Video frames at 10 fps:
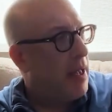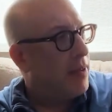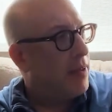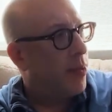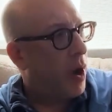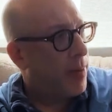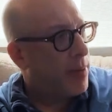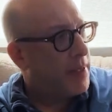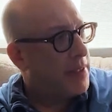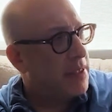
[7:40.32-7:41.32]
The
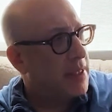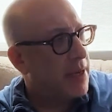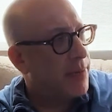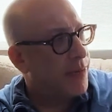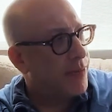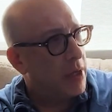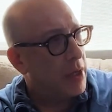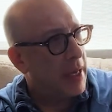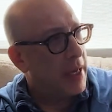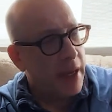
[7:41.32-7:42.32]
problem is that
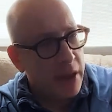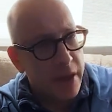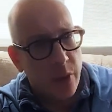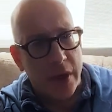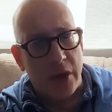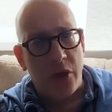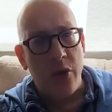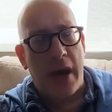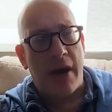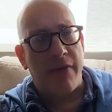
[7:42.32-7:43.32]
in England, we do
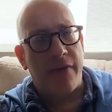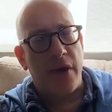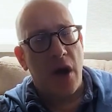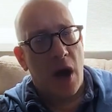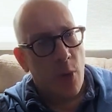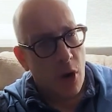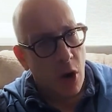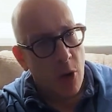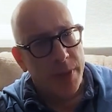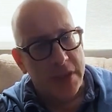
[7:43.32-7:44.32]
have a more
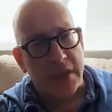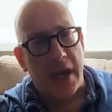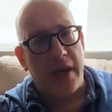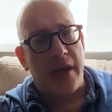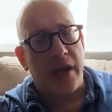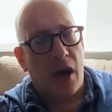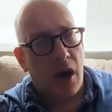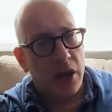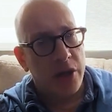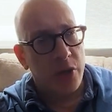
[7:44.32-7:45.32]
open state, and in
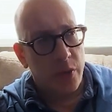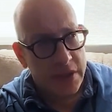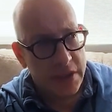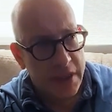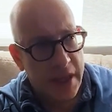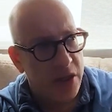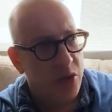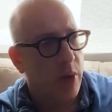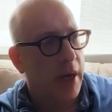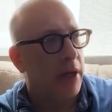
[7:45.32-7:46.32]
Holland, we see that as
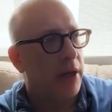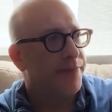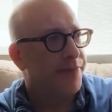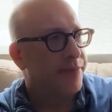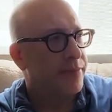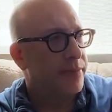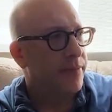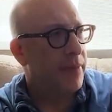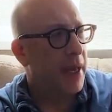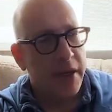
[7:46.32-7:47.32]
well.
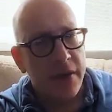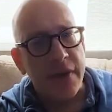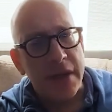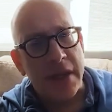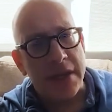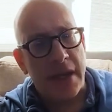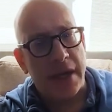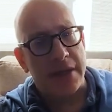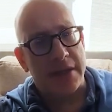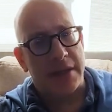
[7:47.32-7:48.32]
And even in the
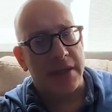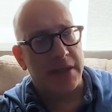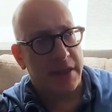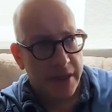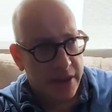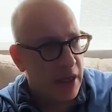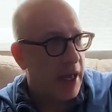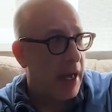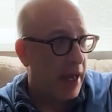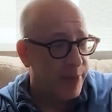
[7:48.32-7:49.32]
Italian city-states,
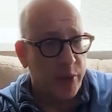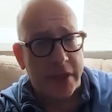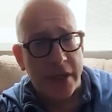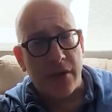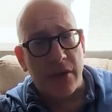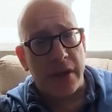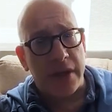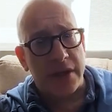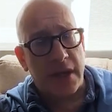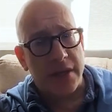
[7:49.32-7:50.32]
and particularly
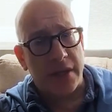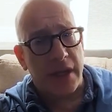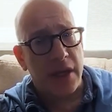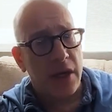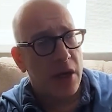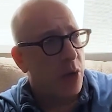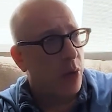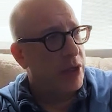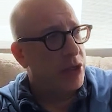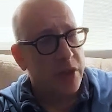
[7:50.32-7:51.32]
in Tuscany,
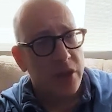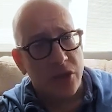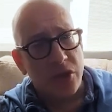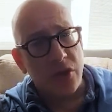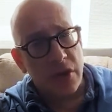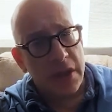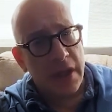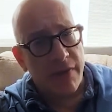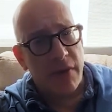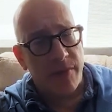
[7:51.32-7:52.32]
we see a certain
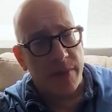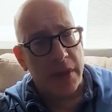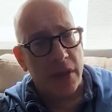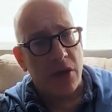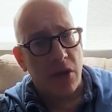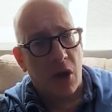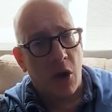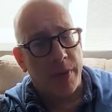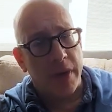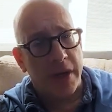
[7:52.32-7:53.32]
level of political
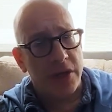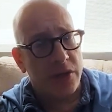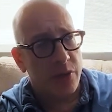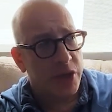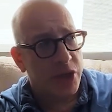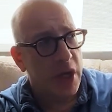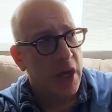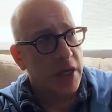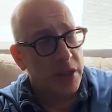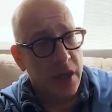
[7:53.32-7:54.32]
openness, which
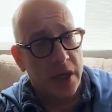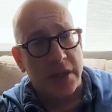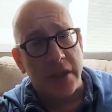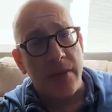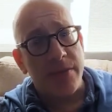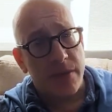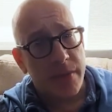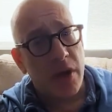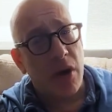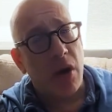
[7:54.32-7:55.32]
does seem to
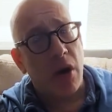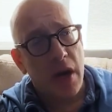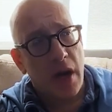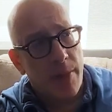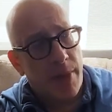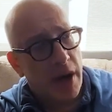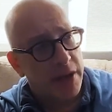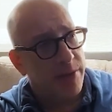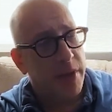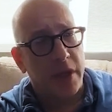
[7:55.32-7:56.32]
mirror a
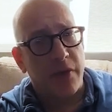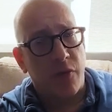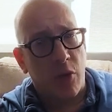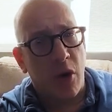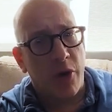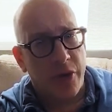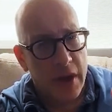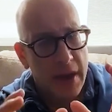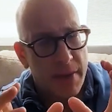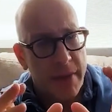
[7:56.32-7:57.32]
possibility of growth
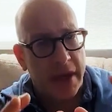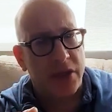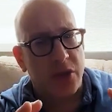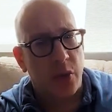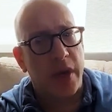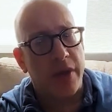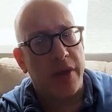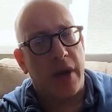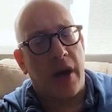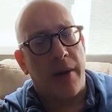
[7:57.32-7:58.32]
mixed with
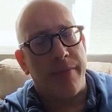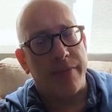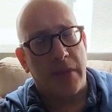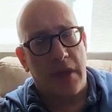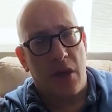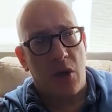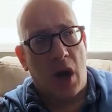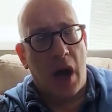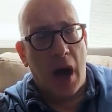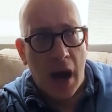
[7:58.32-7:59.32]

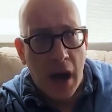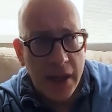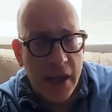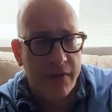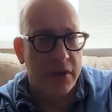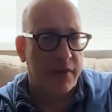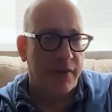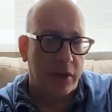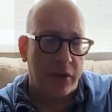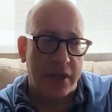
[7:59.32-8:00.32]
high levels of
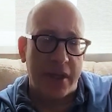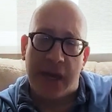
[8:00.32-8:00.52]
literacy.